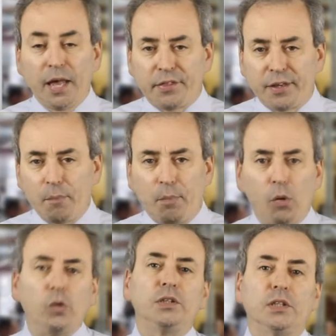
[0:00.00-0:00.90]
the
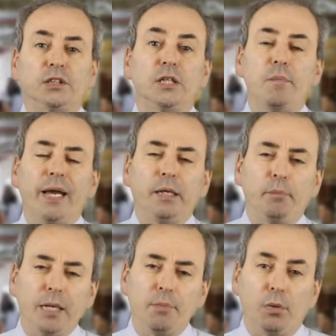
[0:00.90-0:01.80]
importance to many
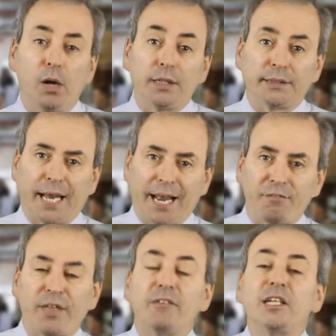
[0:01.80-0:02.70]
people to
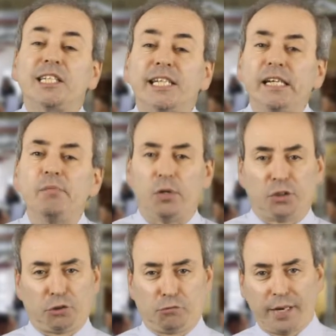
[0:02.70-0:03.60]
have their
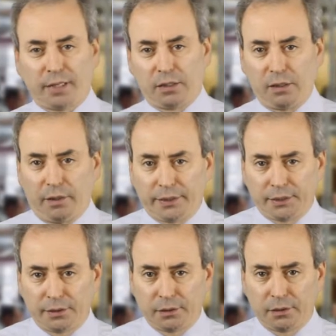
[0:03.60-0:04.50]
achievements recognised,